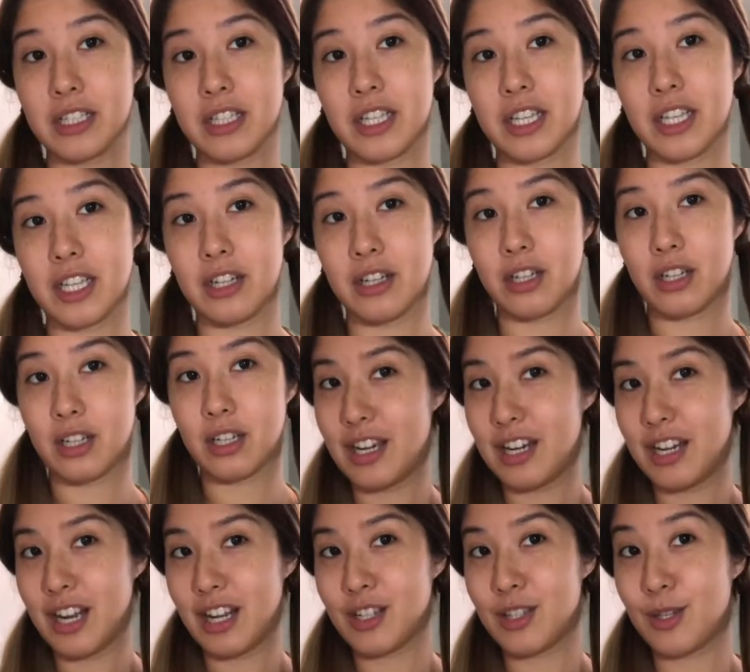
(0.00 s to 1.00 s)
here.
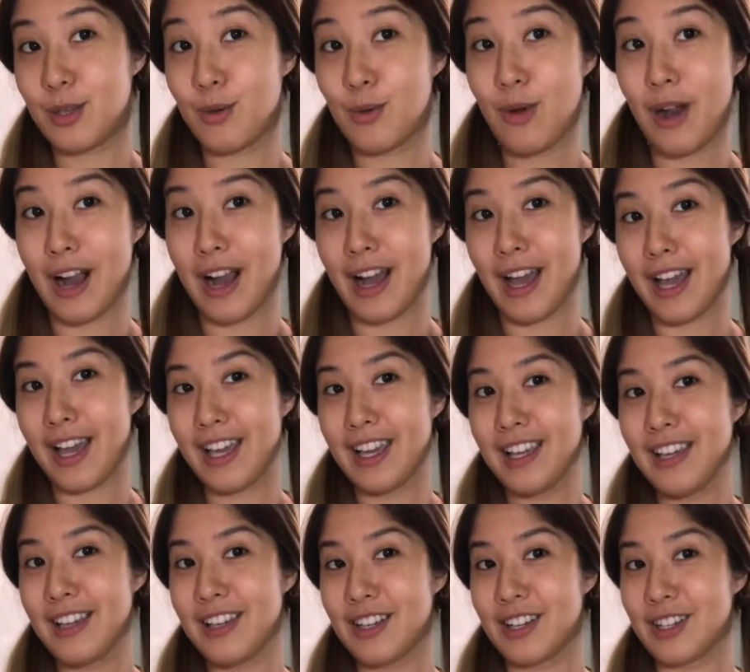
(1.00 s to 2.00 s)
Not too high,
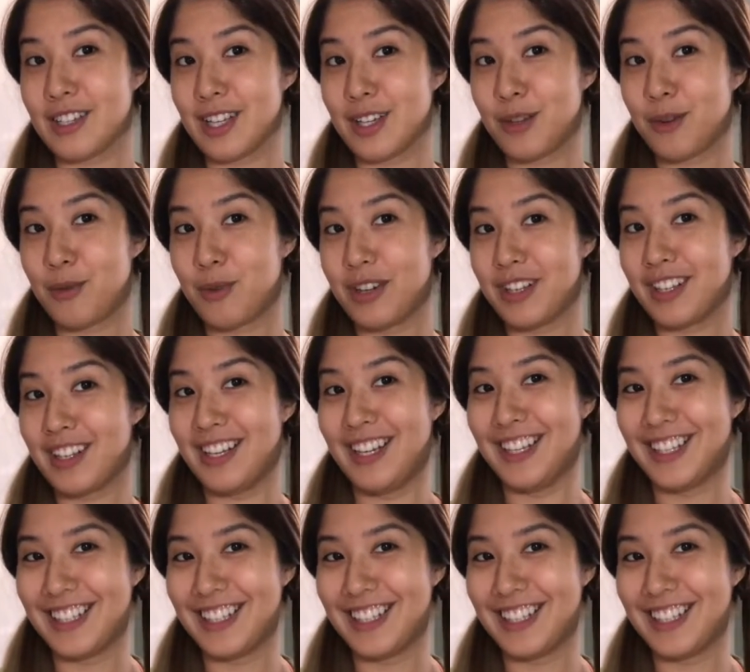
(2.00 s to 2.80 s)
because I don't want to